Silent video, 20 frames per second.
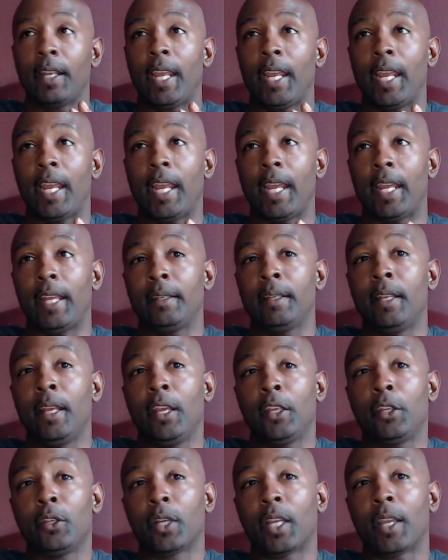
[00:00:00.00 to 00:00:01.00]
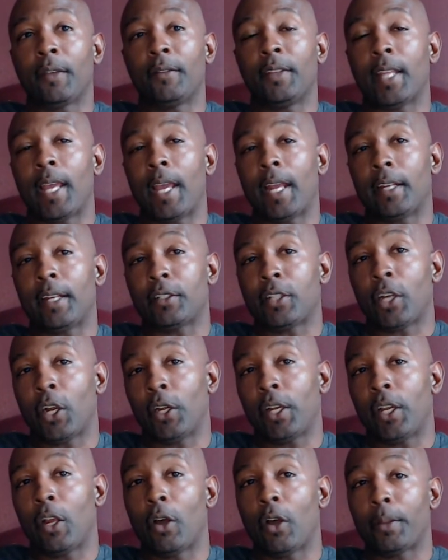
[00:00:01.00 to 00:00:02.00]
and you're giving that
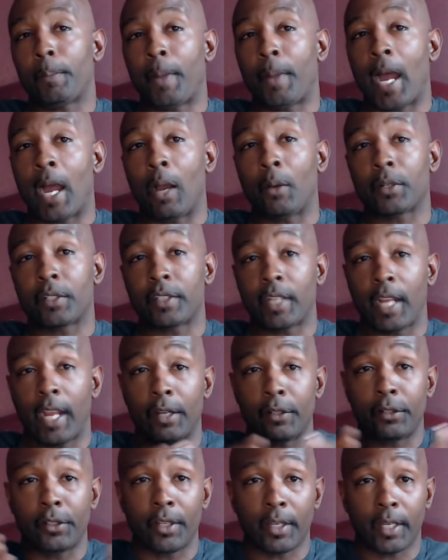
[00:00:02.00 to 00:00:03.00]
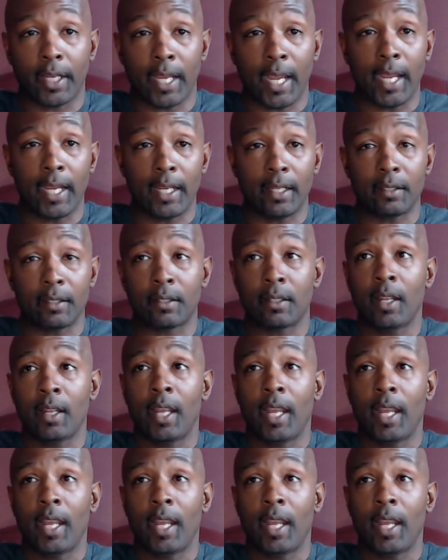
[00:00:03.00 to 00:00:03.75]
attorney all the powers to handle your case,